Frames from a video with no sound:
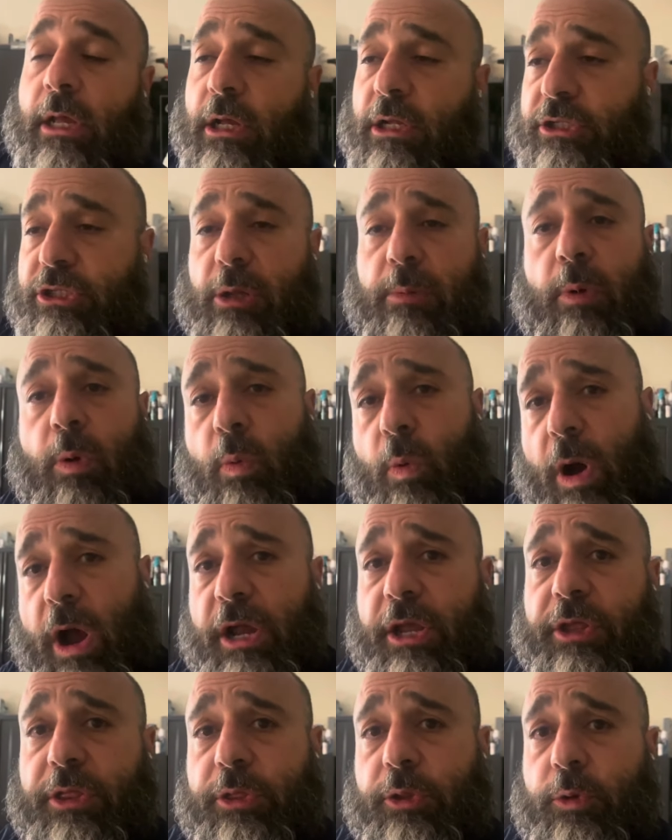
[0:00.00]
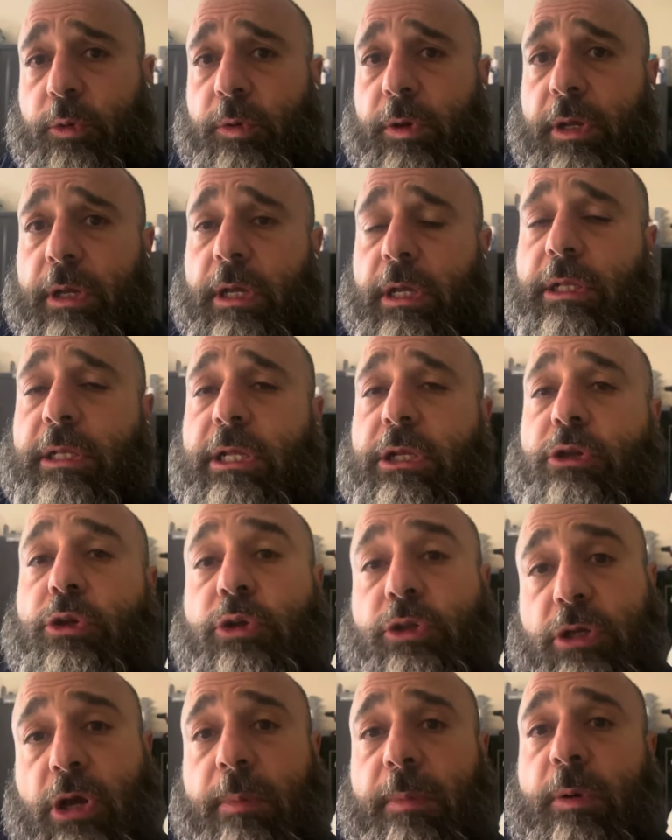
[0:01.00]
So I'm gonna walk you through it, then you
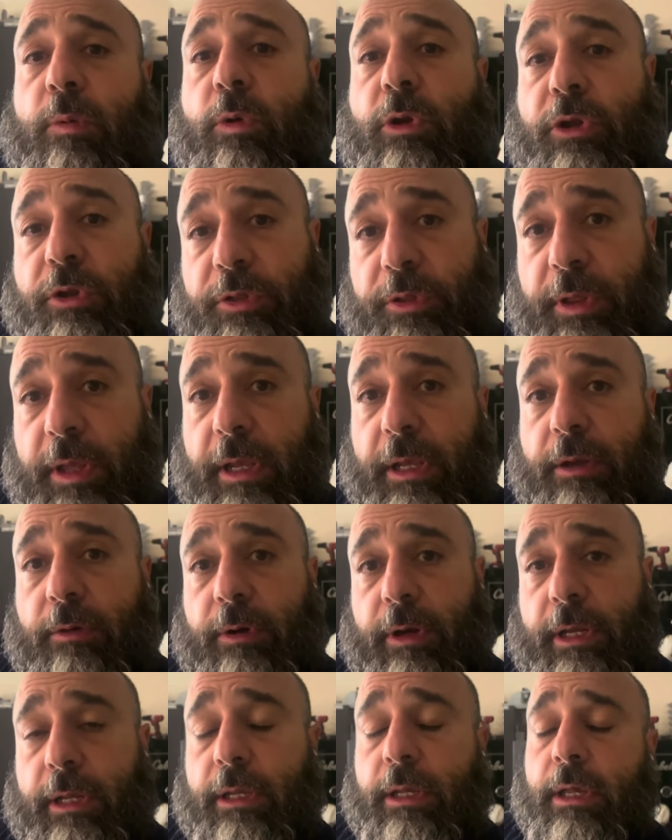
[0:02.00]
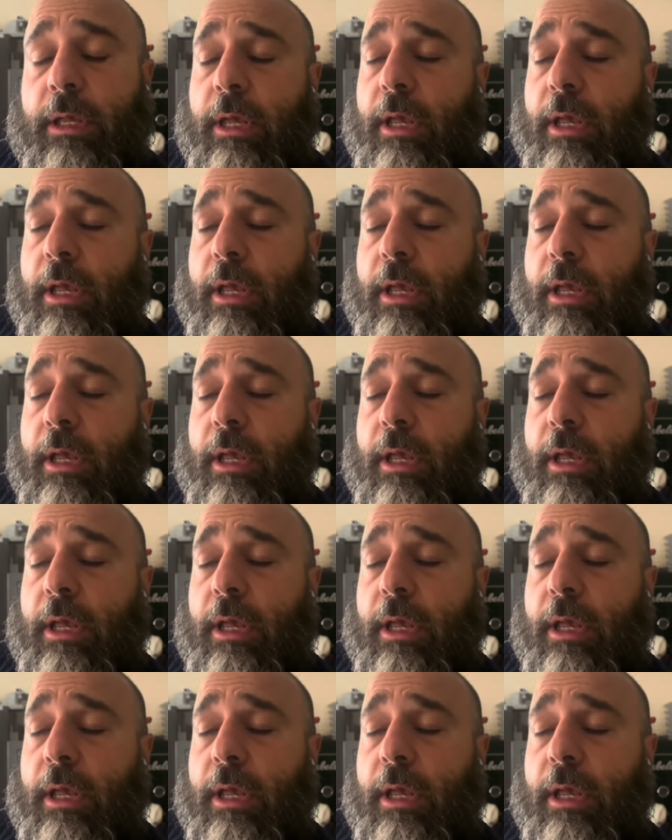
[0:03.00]
tell me what you think, right?